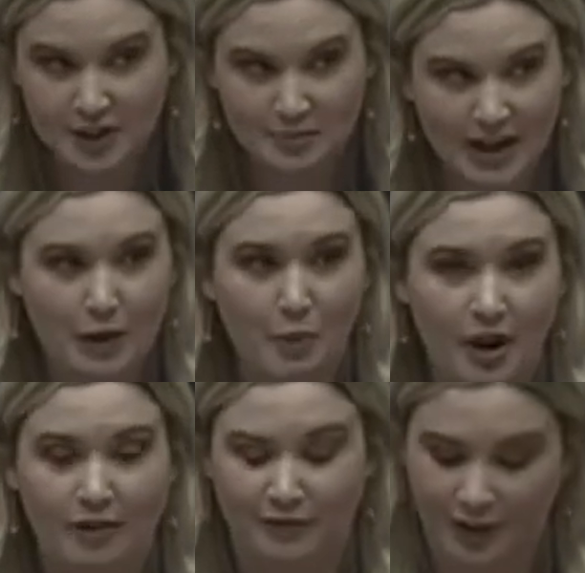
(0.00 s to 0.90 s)
many
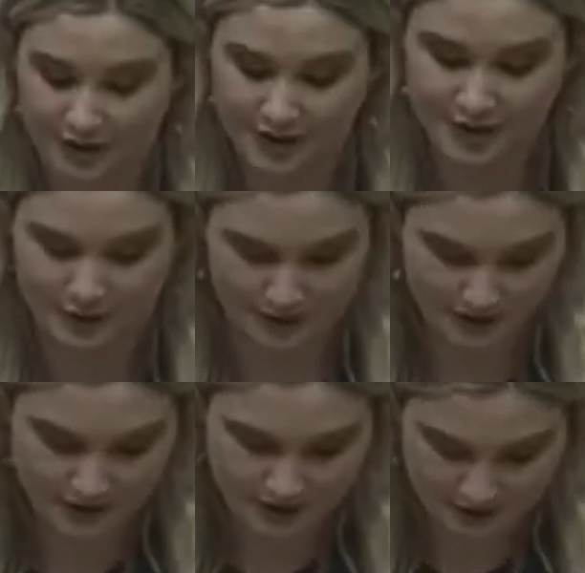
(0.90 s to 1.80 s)
work firsts
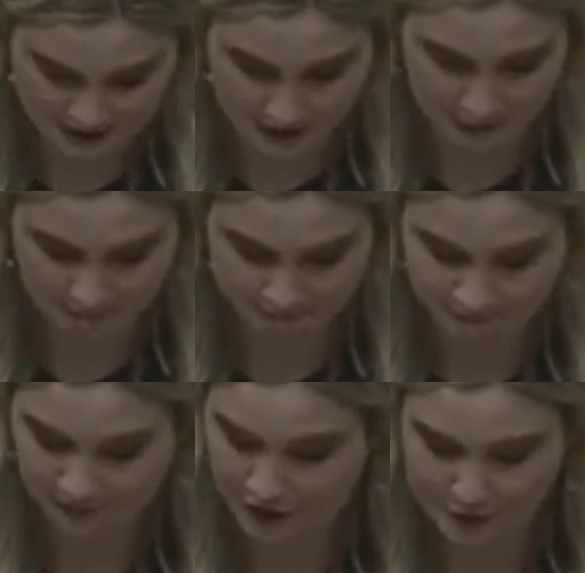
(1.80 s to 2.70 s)
there.
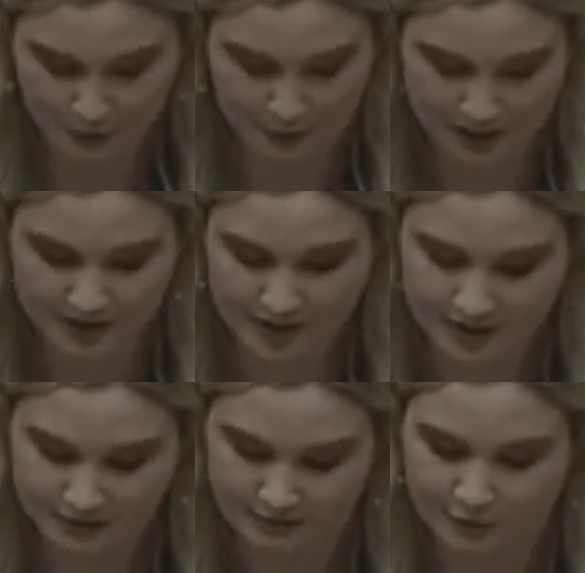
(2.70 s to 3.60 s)
First bonus,
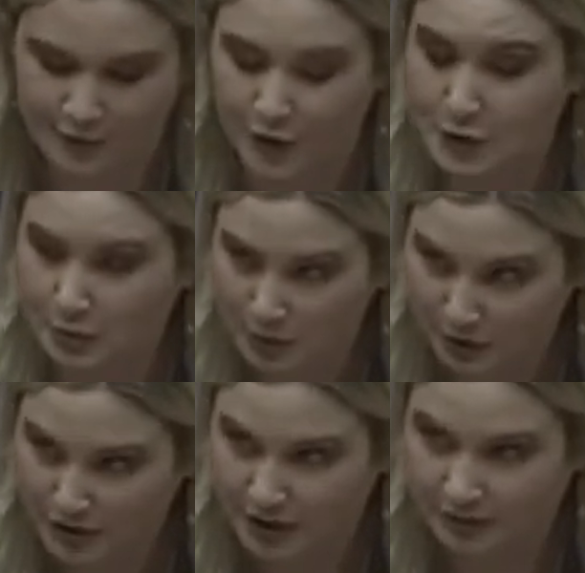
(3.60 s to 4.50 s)
first
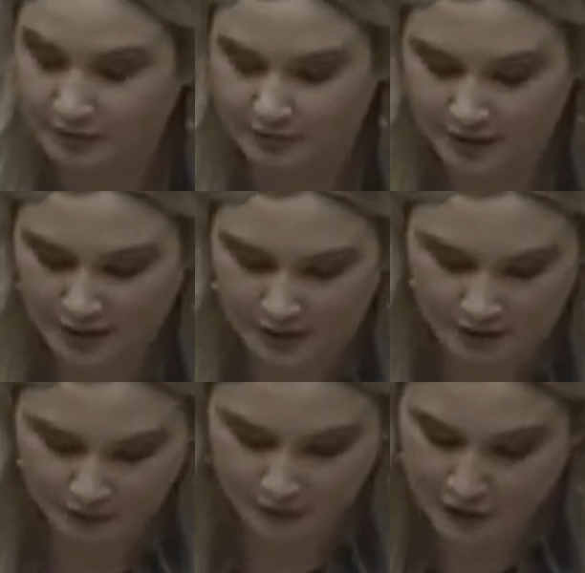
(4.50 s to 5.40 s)
promotion,
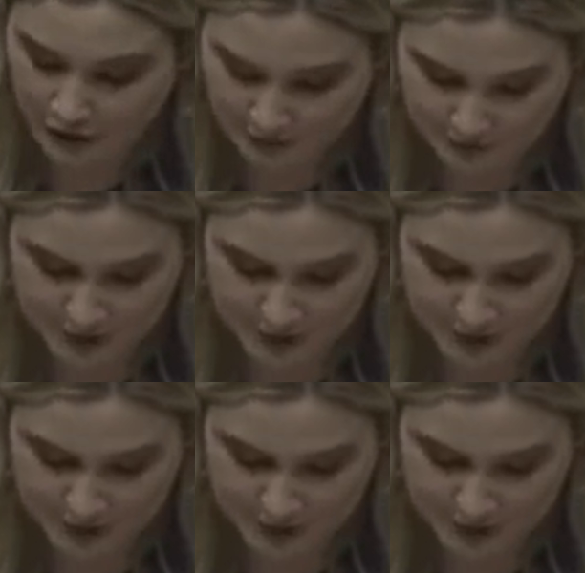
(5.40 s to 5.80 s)
first office